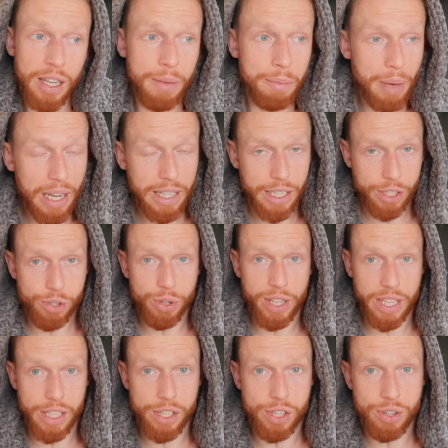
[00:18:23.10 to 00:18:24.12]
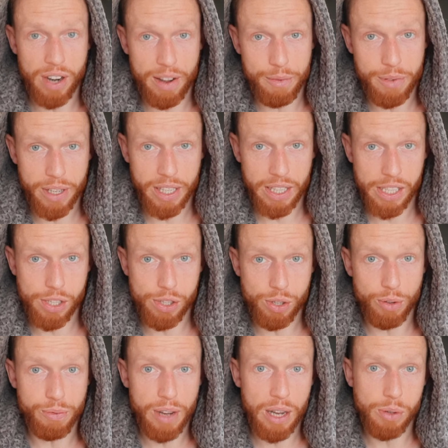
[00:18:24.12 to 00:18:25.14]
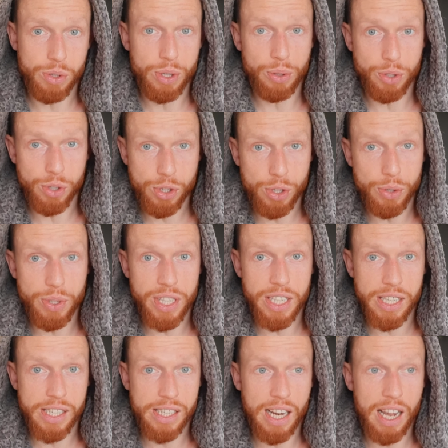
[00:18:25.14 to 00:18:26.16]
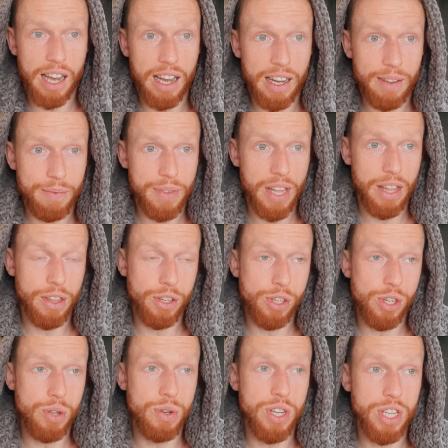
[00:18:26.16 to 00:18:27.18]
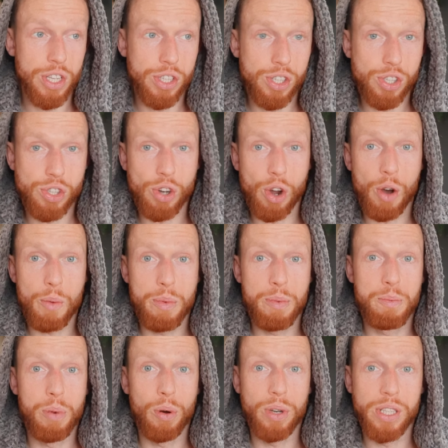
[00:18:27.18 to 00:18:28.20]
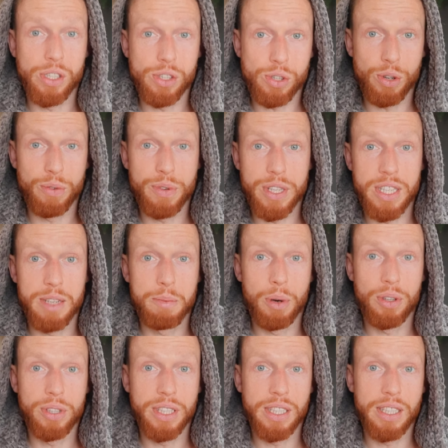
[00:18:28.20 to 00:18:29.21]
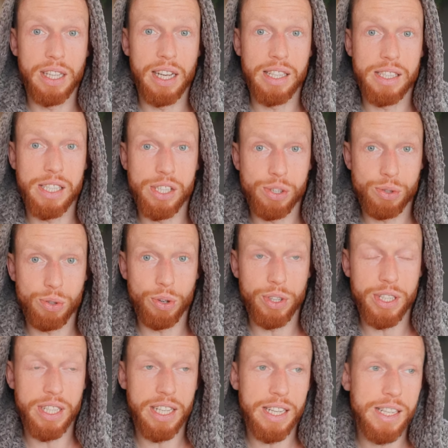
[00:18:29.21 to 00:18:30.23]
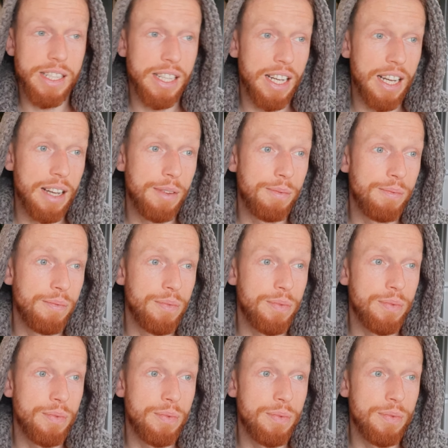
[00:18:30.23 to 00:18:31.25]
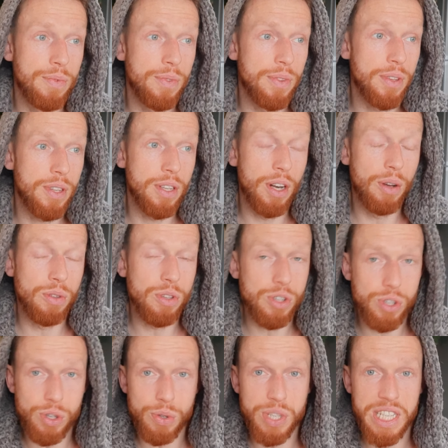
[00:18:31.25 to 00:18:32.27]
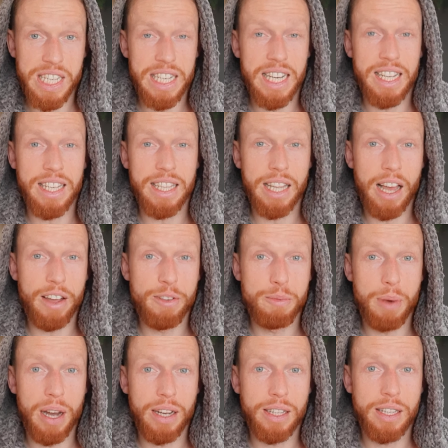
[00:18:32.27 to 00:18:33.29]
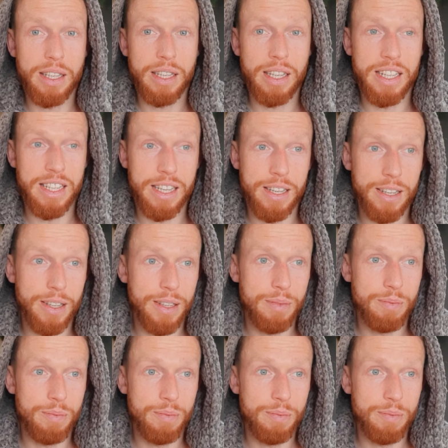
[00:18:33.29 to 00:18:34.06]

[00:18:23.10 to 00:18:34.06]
man, it's tricky to try and figure this stuff out. So the sooner you start and the sooner you stop putting stuff in your body that's destroying it, you know, the sooner you get your life back and your